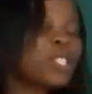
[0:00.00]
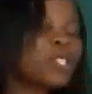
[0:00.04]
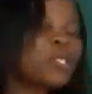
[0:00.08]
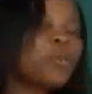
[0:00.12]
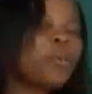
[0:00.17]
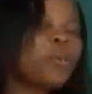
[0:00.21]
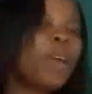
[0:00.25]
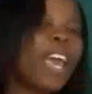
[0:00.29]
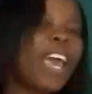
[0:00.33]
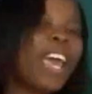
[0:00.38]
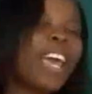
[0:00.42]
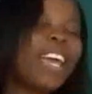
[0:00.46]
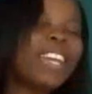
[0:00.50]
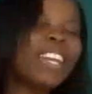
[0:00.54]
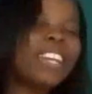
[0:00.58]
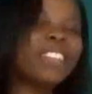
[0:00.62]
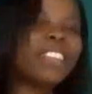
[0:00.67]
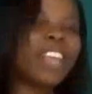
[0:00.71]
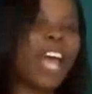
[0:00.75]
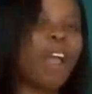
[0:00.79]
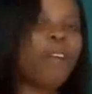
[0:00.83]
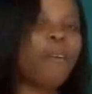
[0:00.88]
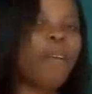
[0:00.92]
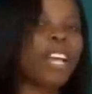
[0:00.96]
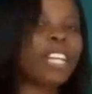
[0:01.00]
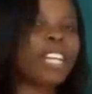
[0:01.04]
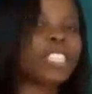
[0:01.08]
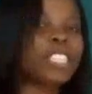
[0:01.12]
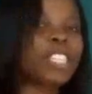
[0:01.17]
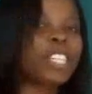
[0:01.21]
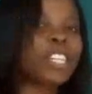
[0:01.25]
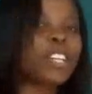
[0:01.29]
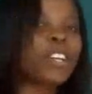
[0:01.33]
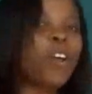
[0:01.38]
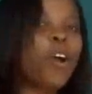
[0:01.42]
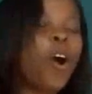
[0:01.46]
to any
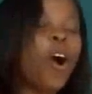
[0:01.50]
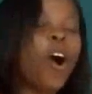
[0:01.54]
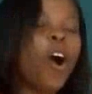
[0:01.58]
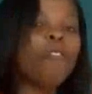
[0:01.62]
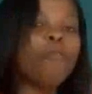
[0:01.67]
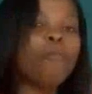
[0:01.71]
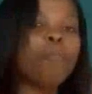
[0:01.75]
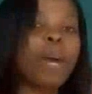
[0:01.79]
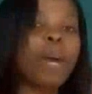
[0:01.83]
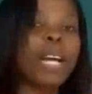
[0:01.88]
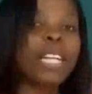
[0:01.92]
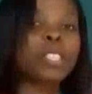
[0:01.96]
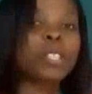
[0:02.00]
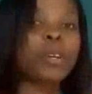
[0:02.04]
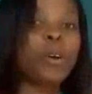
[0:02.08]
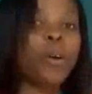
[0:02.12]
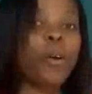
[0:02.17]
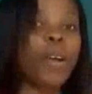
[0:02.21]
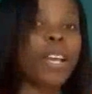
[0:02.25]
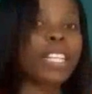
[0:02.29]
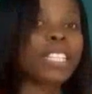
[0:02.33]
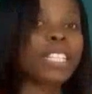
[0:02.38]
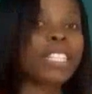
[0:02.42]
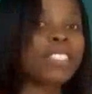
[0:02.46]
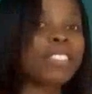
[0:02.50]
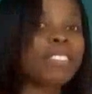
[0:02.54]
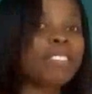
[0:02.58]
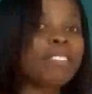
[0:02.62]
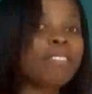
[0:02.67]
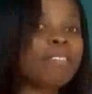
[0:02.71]
direction of my choice.